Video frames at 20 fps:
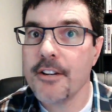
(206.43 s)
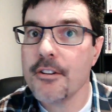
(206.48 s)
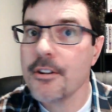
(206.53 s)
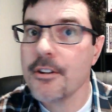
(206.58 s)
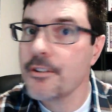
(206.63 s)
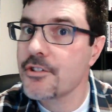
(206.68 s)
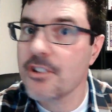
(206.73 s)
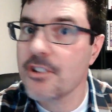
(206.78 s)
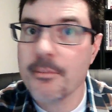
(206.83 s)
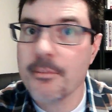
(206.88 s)

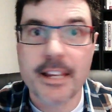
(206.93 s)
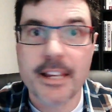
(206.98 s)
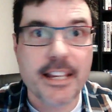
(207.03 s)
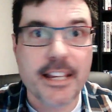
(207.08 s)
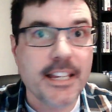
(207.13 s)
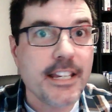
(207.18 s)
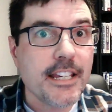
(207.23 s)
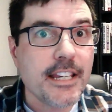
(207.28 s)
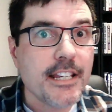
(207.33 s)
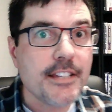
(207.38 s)
are some
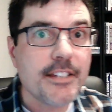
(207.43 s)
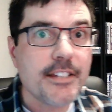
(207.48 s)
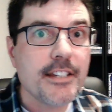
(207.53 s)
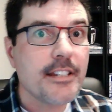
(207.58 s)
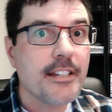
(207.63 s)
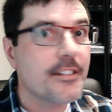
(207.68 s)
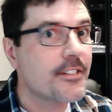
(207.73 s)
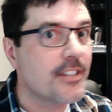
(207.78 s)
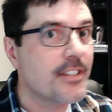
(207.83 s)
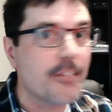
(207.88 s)

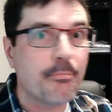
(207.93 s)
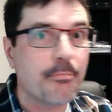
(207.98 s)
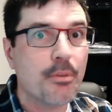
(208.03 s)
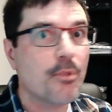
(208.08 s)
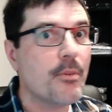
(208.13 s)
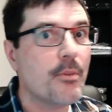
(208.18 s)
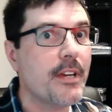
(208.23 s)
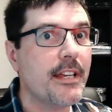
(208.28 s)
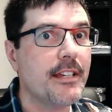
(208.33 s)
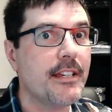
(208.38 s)
easy, simple
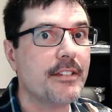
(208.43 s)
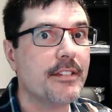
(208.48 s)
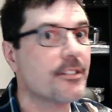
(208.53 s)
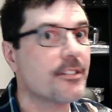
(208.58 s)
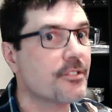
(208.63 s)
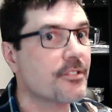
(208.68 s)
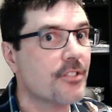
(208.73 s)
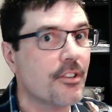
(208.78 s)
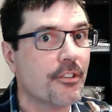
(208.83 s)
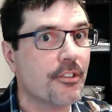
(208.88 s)
ways
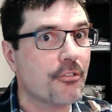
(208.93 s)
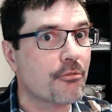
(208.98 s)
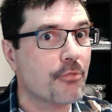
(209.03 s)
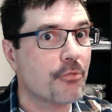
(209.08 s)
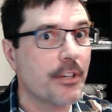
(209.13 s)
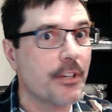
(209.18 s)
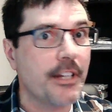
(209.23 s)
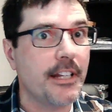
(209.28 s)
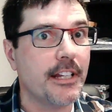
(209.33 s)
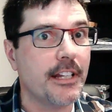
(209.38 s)
to start
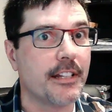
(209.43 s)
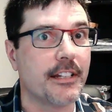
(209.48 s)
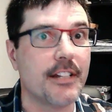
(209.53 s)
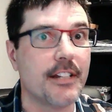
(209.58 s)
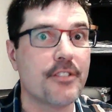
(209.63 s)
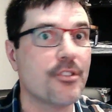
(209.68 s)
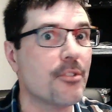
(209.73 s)
creating a digital